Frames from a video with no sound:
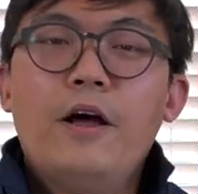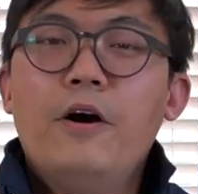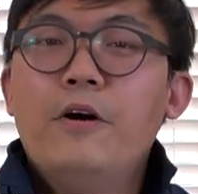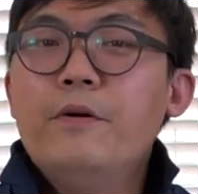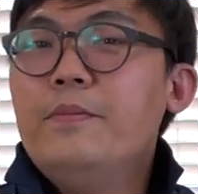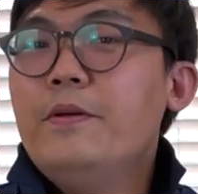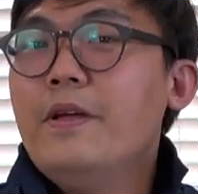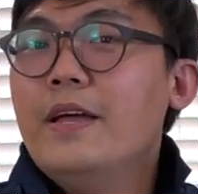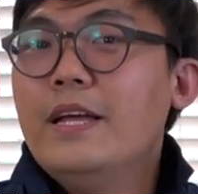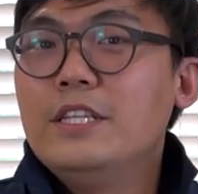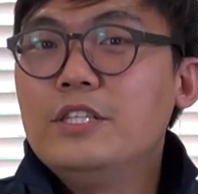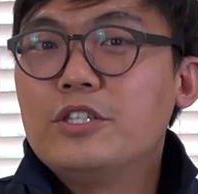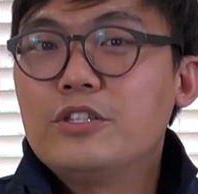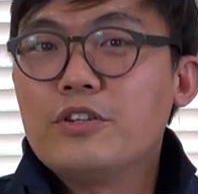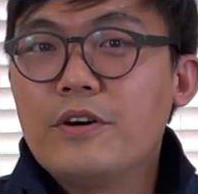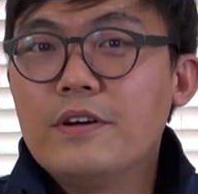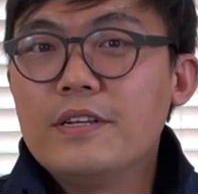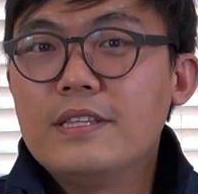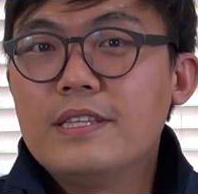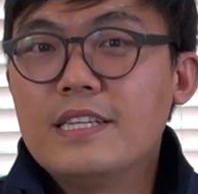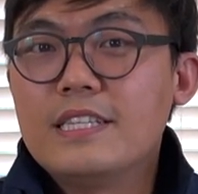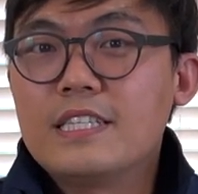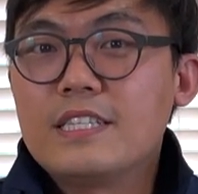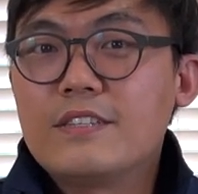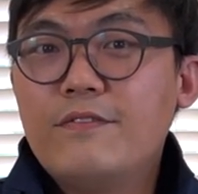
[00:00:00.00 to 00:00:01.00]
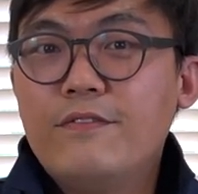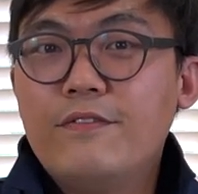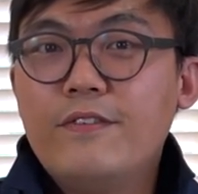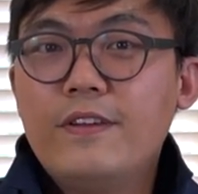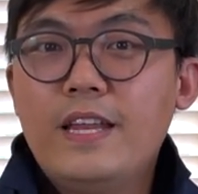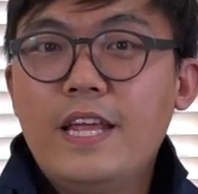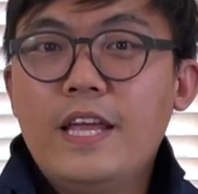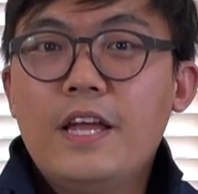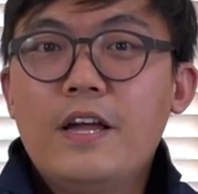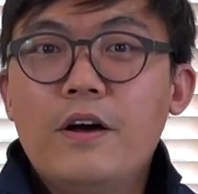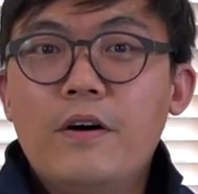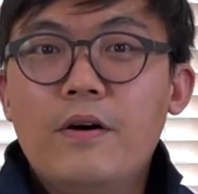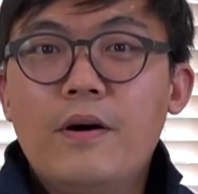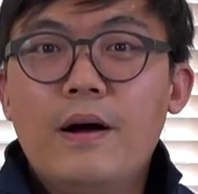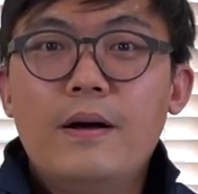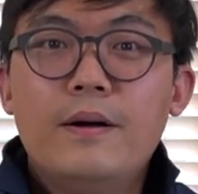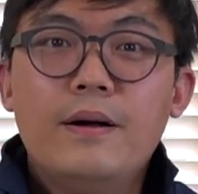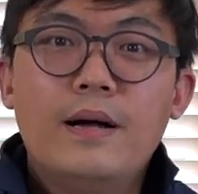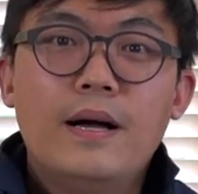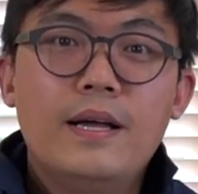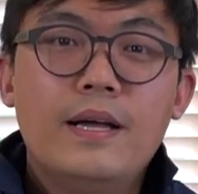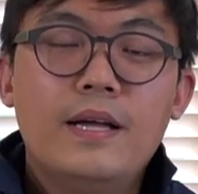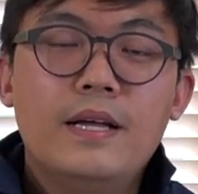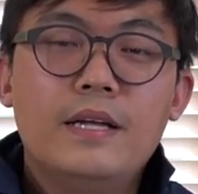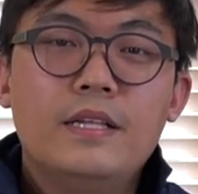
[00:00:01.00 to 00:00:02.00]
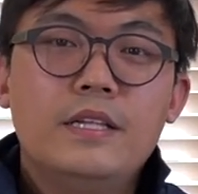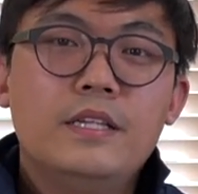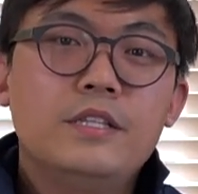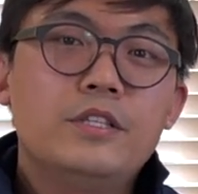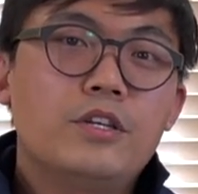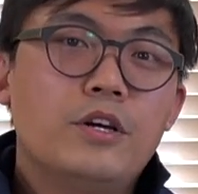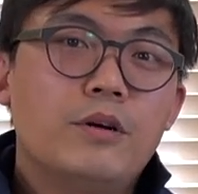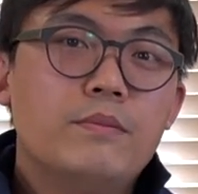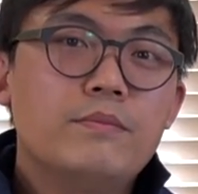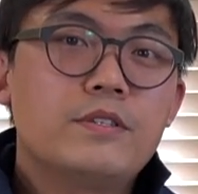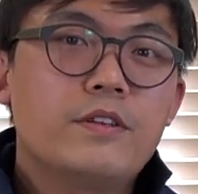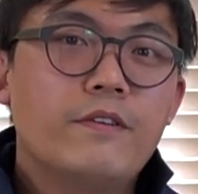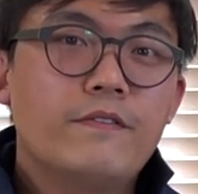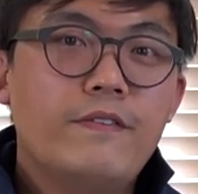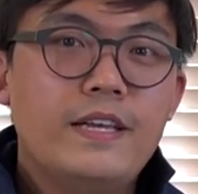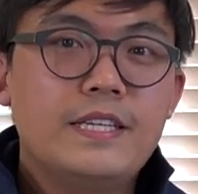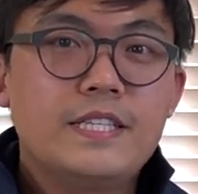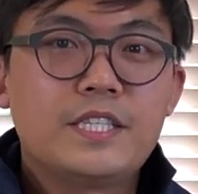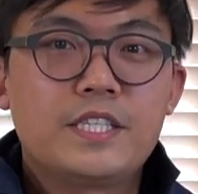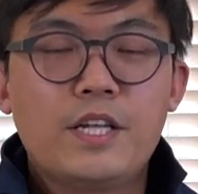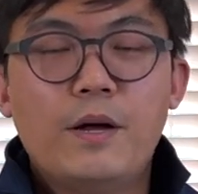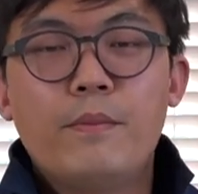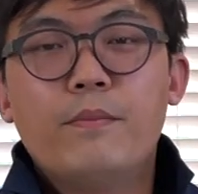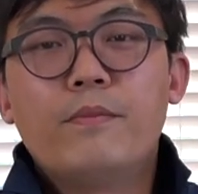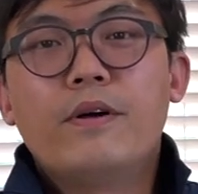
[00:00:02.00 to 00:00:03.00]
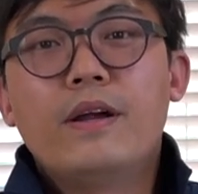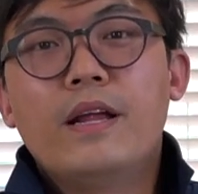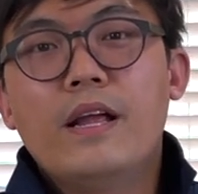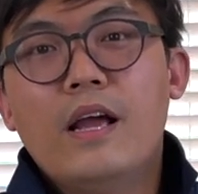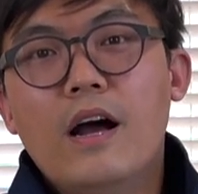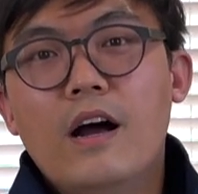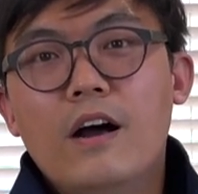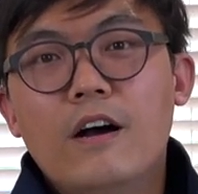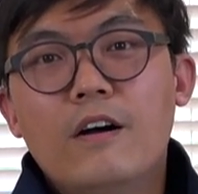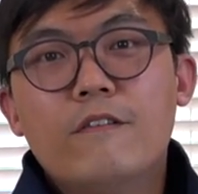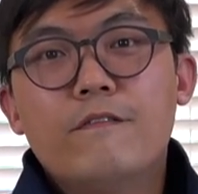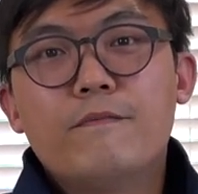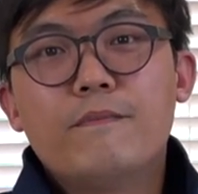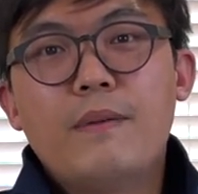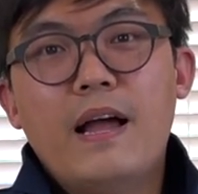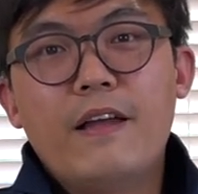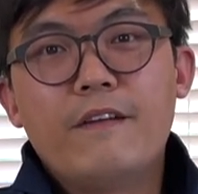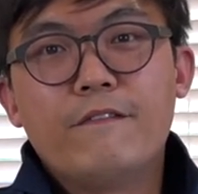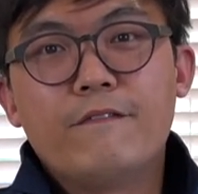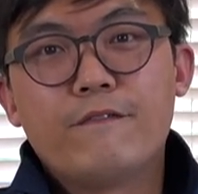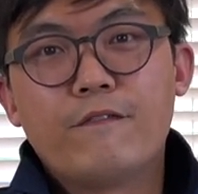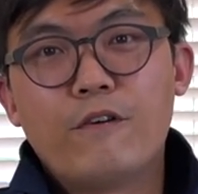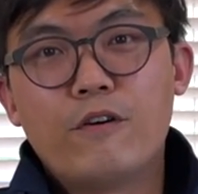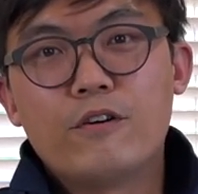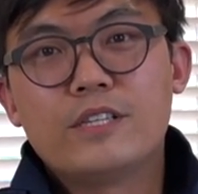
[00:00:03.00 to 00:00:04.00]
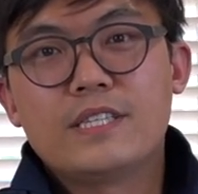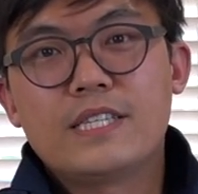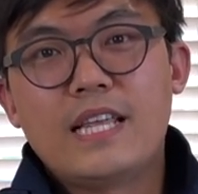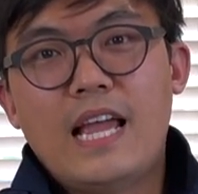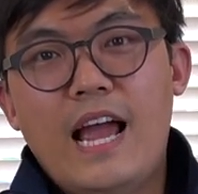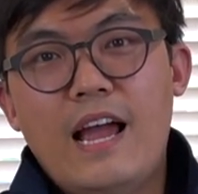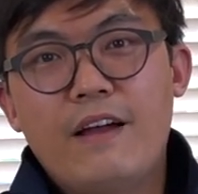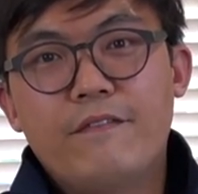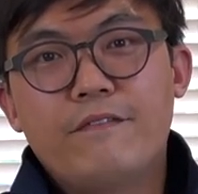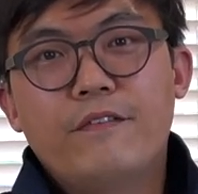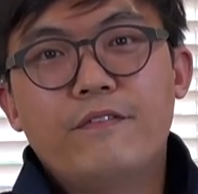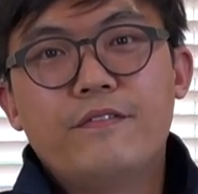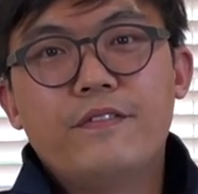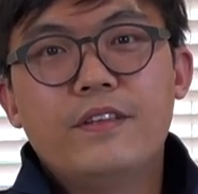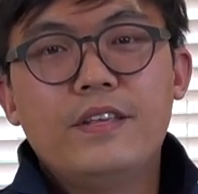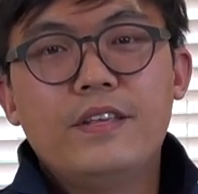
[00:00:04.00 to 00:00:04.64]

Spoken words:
hope you enjoyed this video in terms of a summary of my first half of the